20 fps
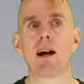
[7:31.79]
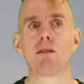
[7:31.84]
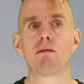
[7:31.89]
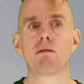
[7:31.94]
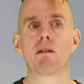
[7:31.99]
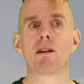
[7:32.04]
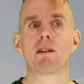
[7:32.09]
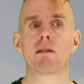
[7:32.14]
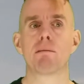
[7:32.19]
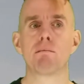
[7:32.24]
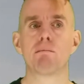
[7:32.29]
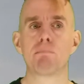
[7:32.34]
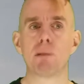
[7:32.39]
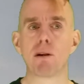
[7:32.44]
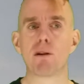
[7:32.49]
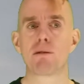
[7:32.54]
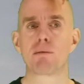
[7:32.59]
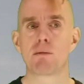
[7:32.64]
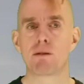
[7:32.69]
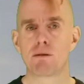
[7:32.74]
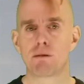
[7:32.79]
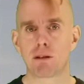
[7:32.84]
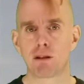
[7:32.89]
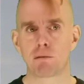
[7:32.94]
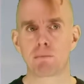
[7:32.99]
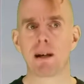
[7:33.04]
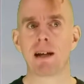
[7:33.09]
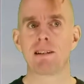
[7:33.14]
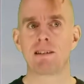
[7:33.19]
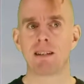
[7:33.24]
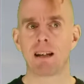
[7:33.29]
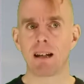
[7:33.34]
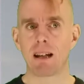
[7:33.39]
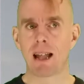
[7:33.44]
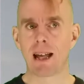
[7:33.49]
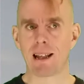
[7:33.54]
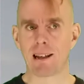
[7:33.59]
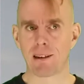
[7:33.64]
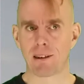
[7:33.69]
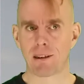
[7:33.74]
and write them both with respect to
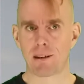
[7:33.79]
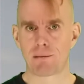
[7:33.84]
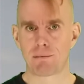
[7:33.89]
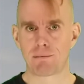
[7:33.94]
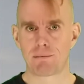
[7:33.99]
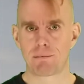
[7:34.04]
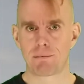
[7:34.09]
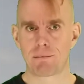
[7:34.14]
length.